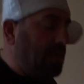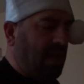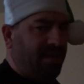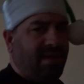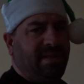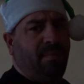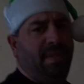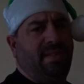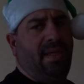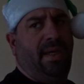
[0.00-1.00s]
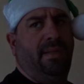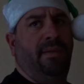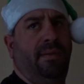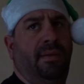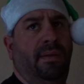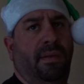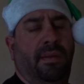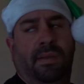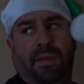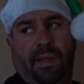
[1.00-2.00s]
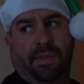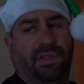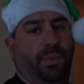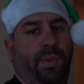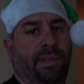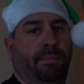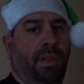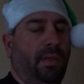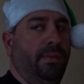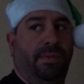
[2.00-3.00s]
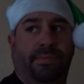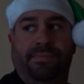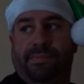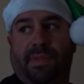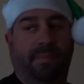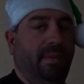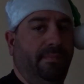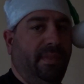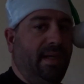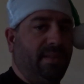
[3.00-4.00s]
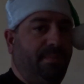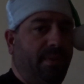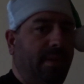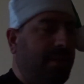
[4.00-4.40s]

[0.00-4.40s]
I think someone said it looks windblown. I mean, that's putting